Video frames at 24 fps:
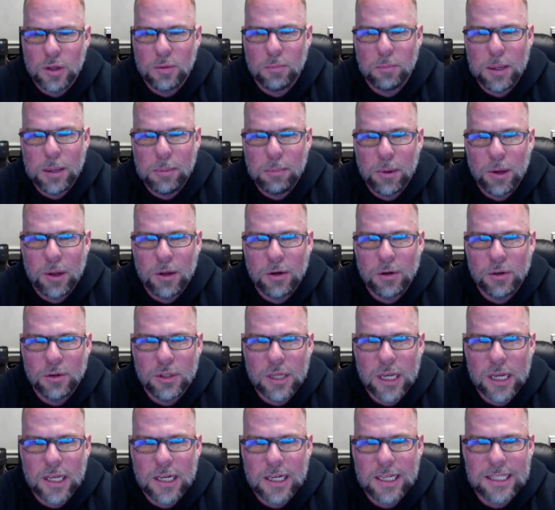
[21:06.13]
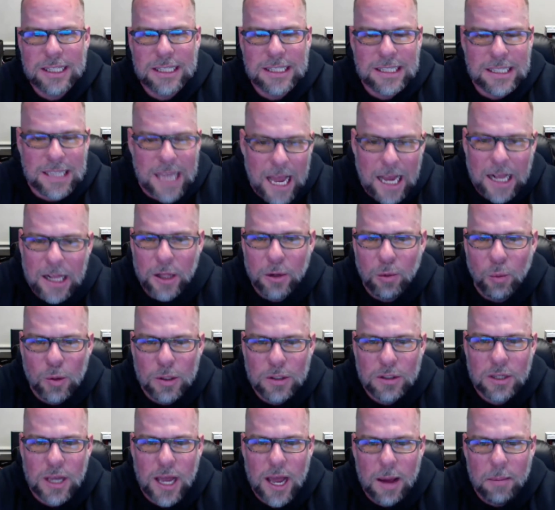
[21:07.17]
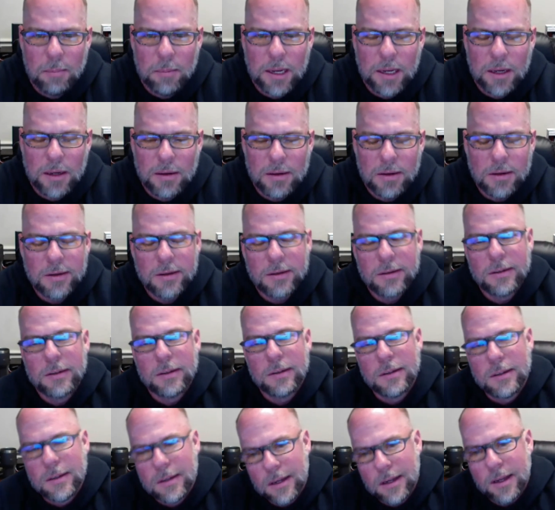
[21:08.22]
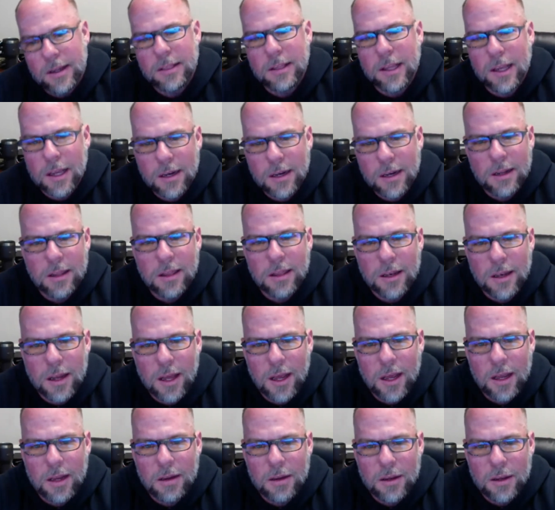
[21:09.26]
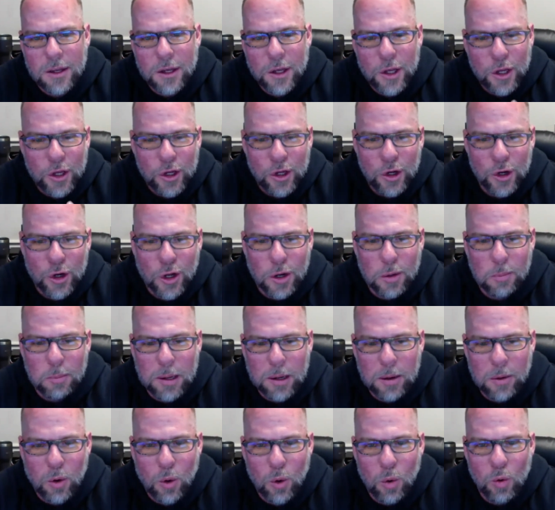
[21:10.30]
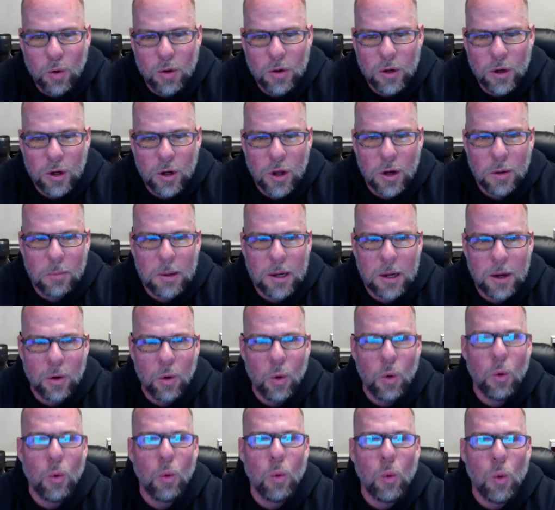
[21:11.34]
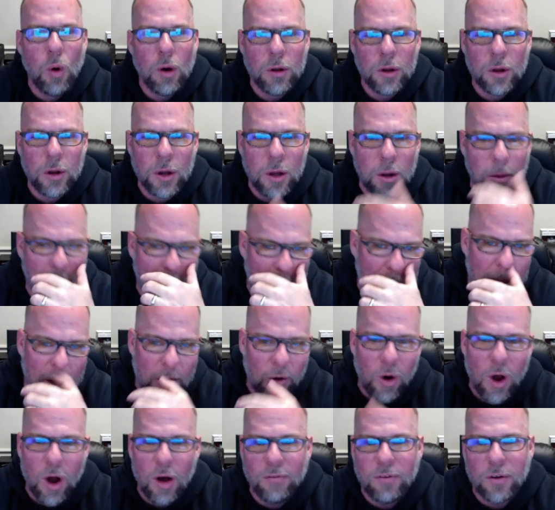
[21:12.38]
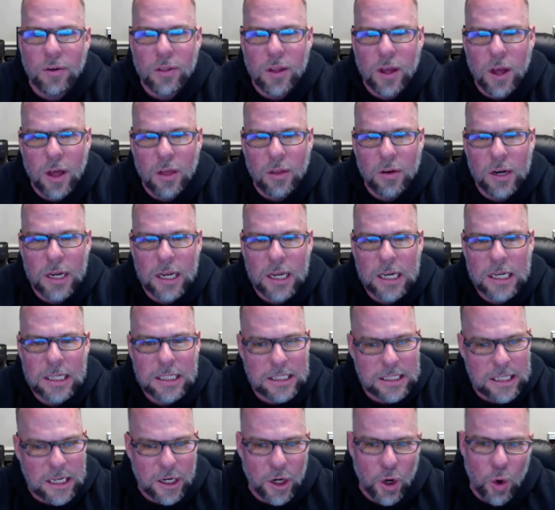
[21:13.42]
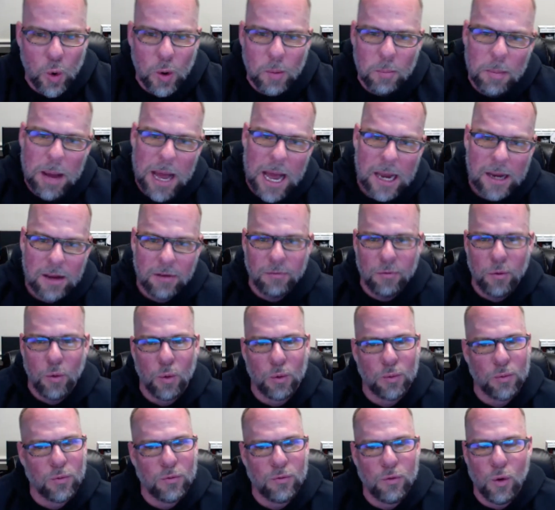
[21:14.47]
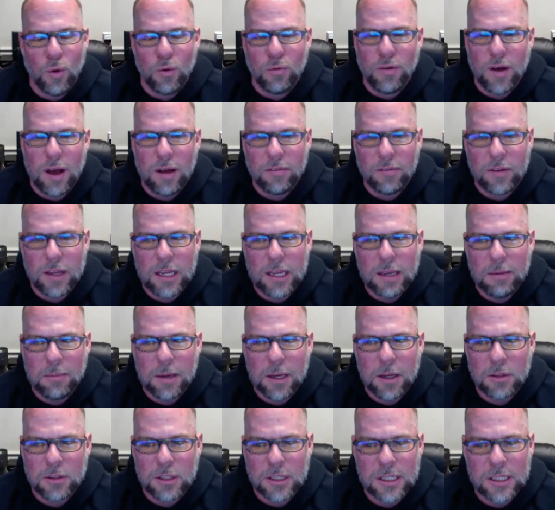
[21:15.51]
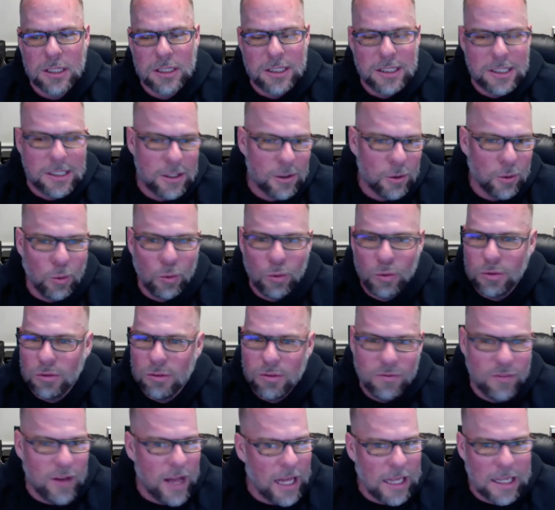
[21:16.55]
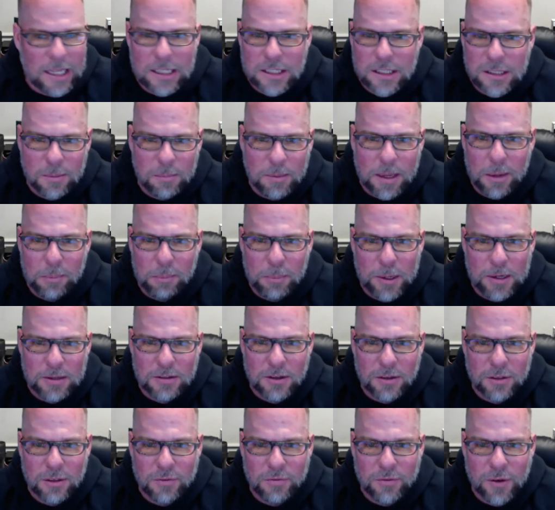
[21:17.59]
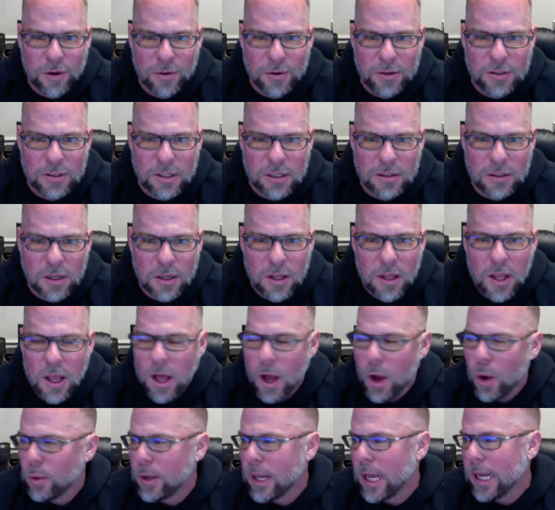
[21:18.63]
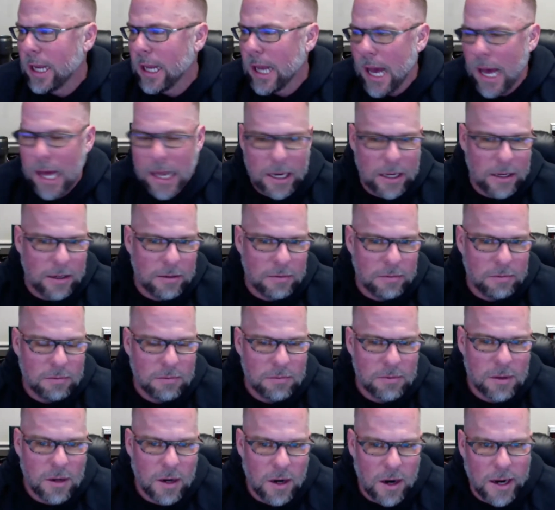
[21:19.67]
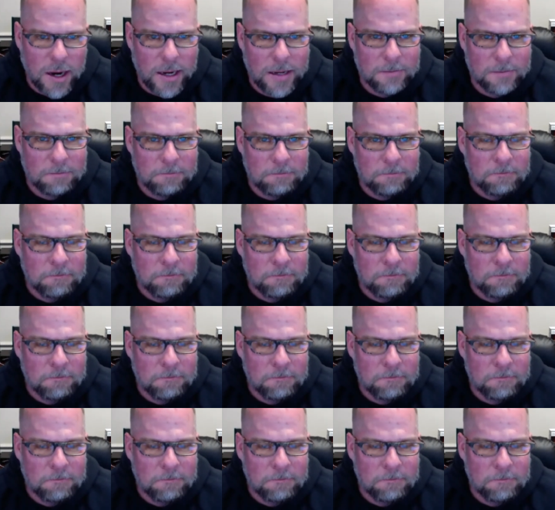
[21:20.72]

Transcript: that people understand exactly what's happening, at the end of the day, you're going to be better off on the other end, instead of going back and forth with 4 or 5 emails until finally somebody picks up the phone and says, okay, got it. All right.